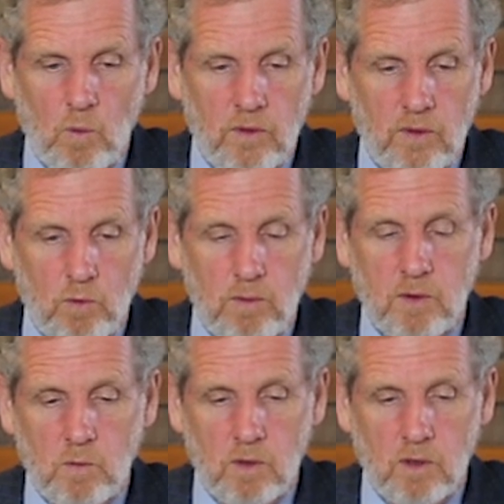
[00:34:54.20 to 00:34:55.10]
when the
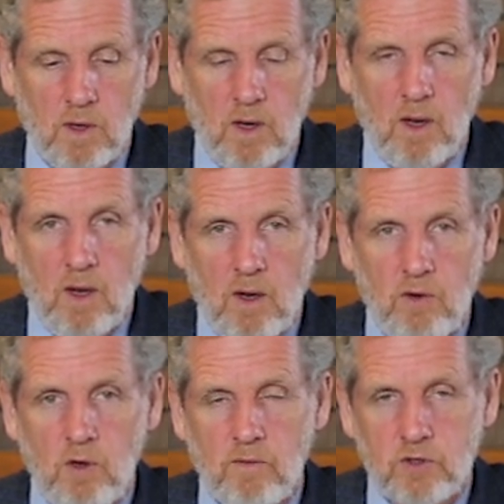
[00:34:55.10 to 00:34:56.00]
women were
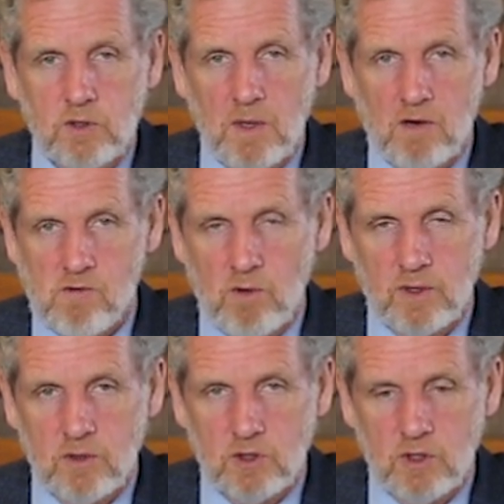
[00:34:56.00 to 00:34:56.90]
nervous about
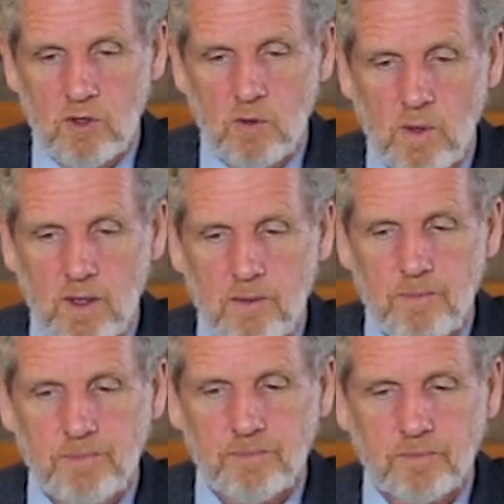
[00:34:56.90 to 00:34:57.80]
rolling the stone away.
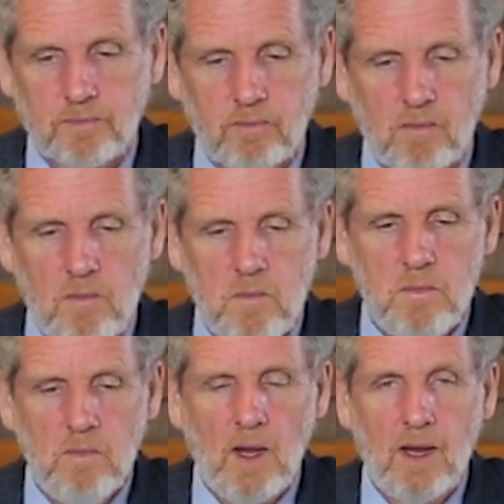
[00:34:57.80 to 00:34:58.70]

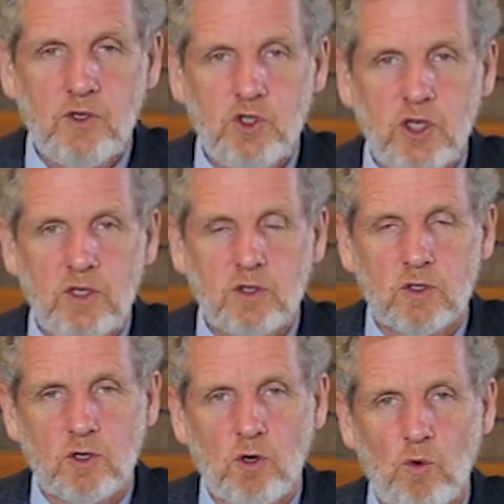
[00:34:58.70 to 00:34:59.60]
And
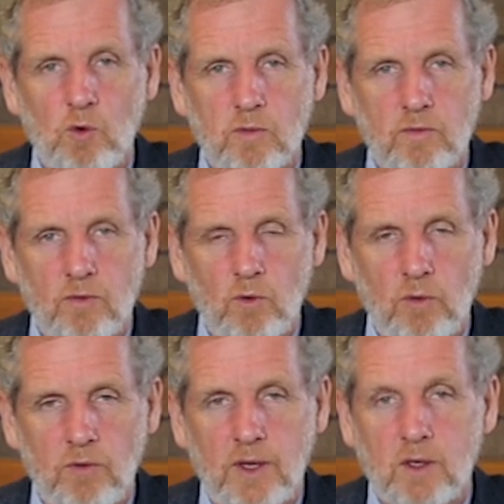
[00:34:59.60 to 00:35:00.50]
Jesus called him
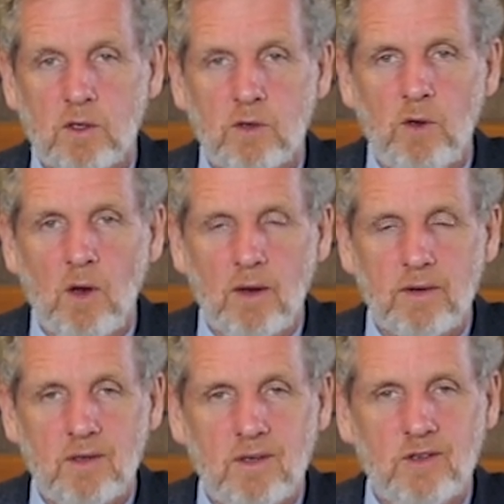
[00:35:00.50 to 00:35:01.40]
forth. They could
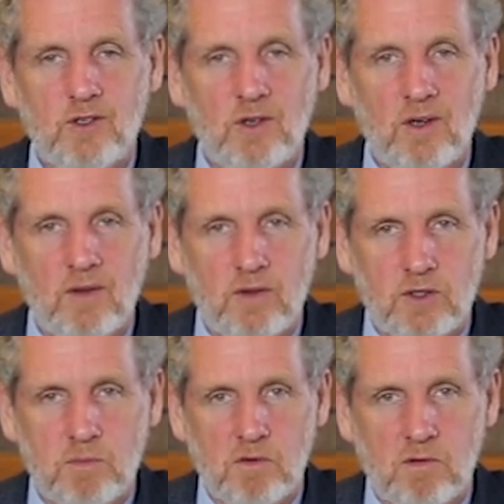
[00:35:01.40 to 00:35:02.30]
not deny
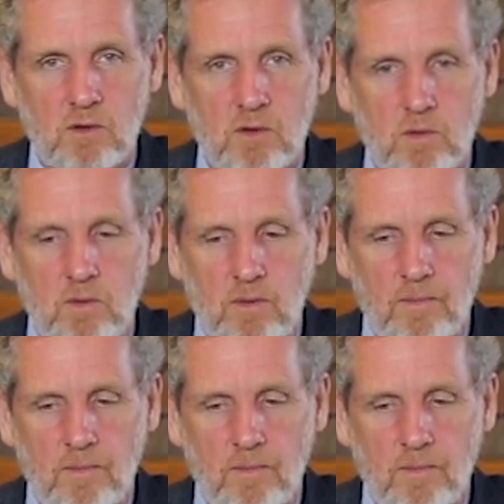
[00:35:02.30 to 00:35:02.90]
this miracle.